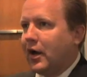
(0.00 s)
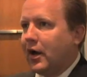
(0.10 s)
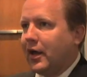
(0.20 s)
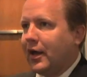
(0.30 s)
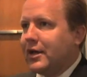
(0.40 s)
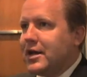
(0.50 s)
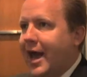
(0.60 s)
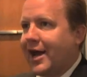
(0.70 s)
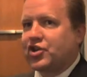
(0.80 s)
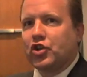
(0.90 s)
a, a
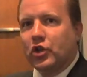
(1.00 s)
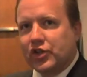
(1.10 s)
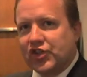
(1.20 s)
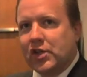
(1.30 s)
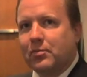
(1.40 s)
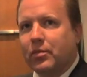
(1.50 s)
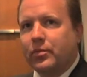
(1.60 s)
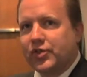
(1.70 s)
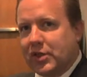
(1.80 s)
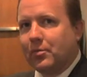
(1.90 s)
national
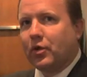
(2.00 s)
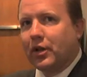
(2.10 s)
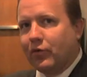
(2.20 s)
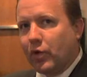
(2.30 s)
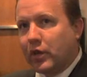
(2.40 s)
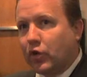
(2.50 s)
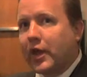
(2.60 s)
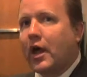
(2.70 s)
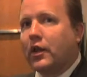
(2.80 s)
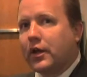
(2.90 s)
sim- symbol of what a
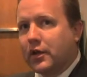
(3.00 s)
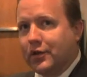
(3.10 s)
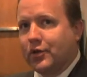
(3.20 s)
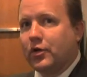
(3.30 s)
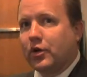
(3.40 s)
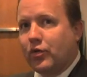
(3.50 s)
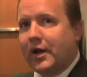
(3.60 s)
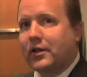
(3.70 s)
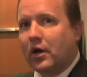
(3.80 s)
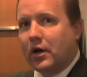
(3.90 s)
locality can do to
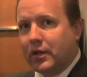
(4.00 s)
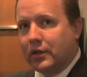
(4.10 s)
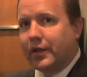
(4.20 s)
crack down on right.